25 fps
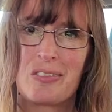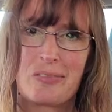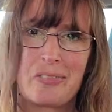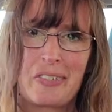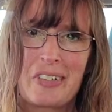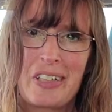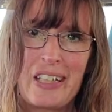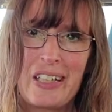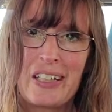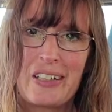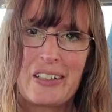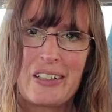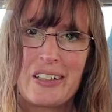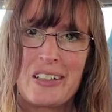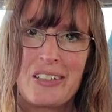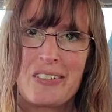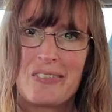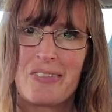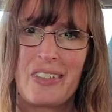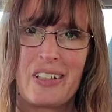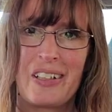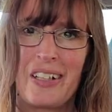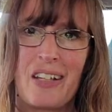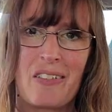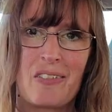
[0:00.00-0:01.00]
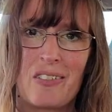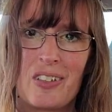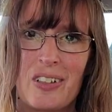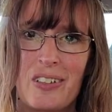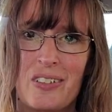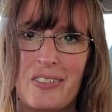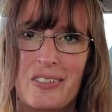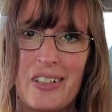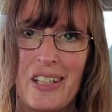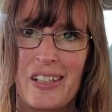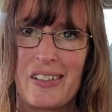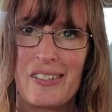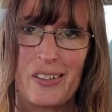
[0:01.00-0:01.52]
really good, never
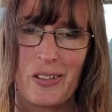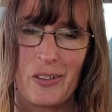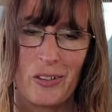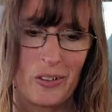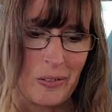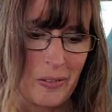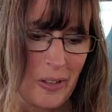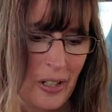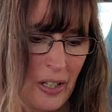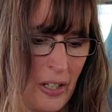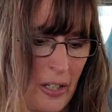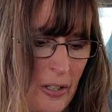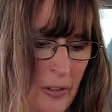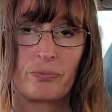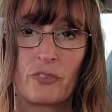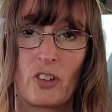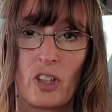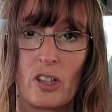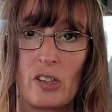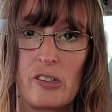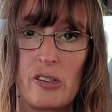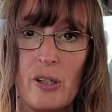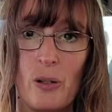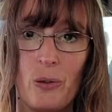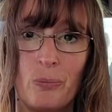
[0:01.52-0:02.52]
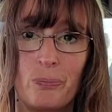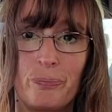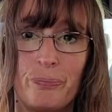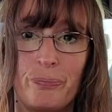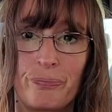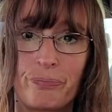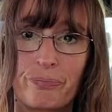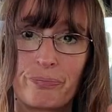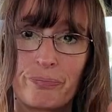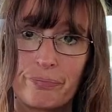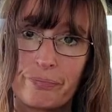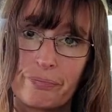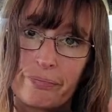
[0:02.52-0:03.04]
tastes good. So,
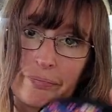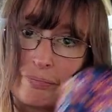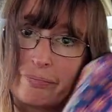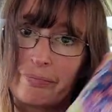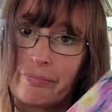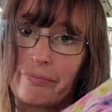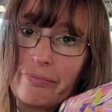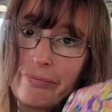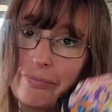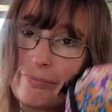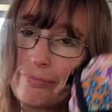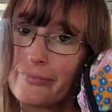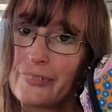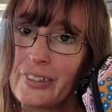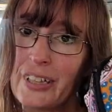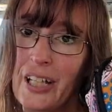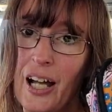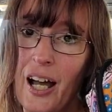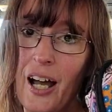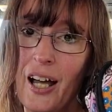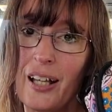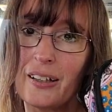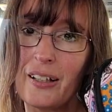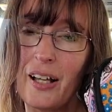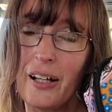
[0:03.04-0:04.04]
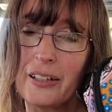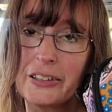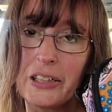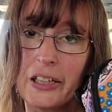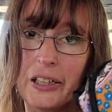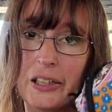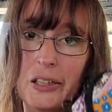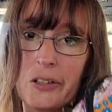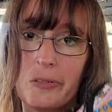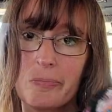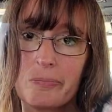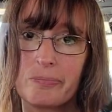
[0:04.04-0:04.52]
Hot Logic.